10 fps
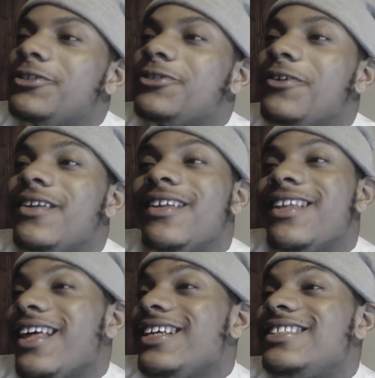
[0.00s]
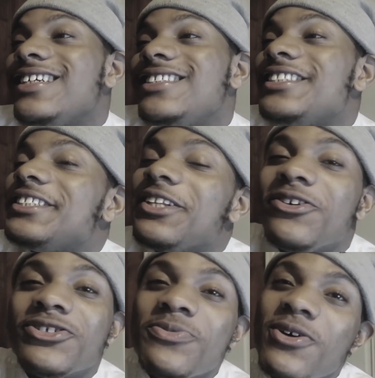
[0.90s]
So, that's just a
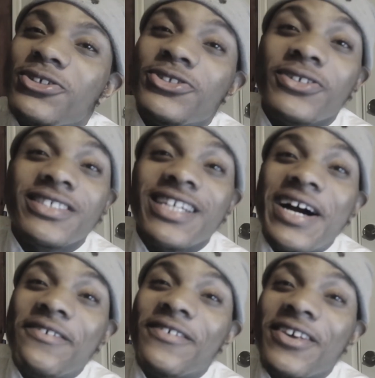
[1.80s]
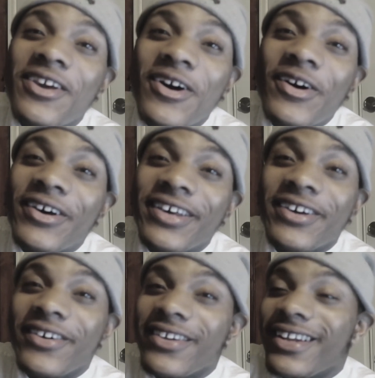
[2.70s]
little small story time for y'all, yo.